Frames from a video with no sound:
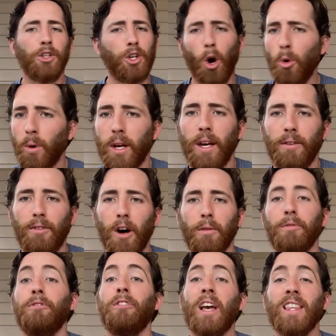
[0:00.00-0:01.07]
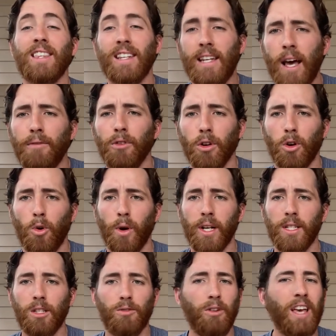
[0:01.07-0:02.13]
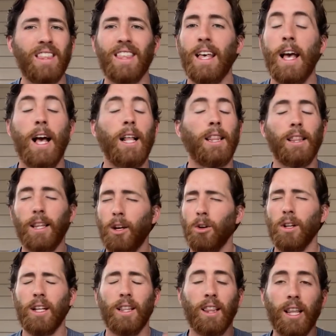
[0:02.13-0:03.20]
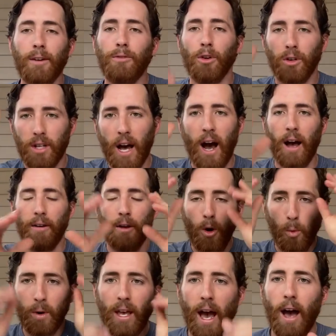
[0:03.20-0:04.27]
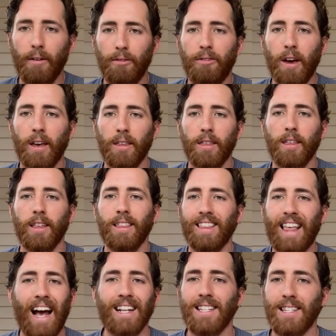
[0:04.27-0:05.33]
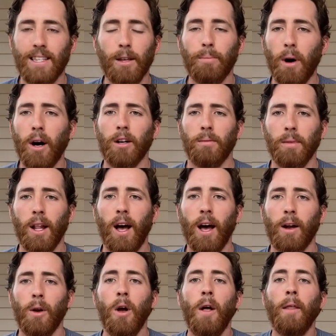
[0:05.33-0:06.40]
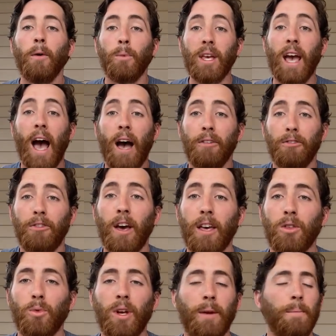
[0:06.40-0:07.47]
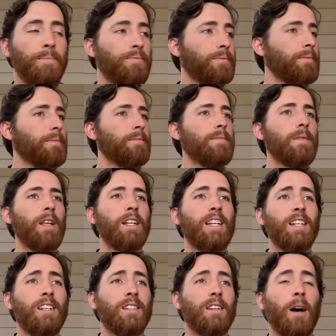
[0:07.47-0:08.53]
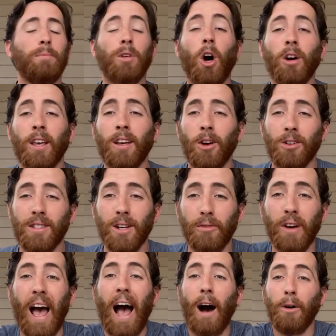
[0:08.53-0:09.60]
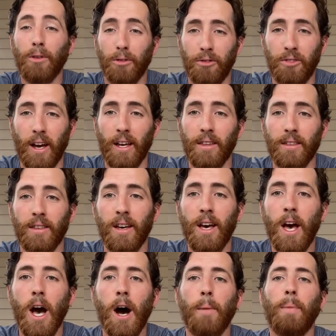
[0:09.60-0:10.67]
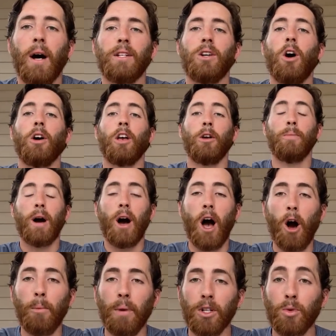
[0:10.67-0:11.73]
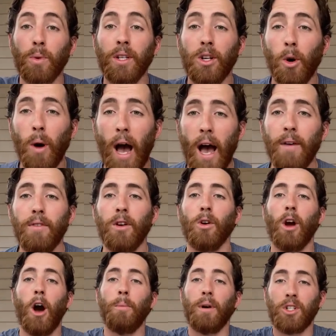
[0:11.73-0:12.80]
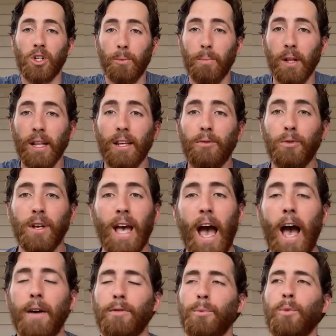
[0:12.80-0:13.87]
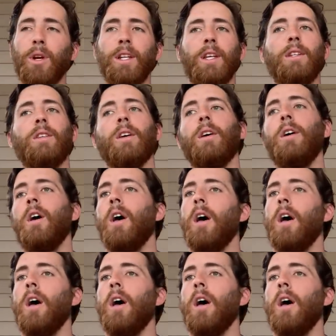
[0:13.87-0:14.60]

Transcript: Don't give up. Faith never quits. Faith, literally, live or die, we have faith. That's the bottom line. We have faith. We need to stop talking ourselves out of faith by talking about how much we don't have it or how much unbelief we have. And we need to,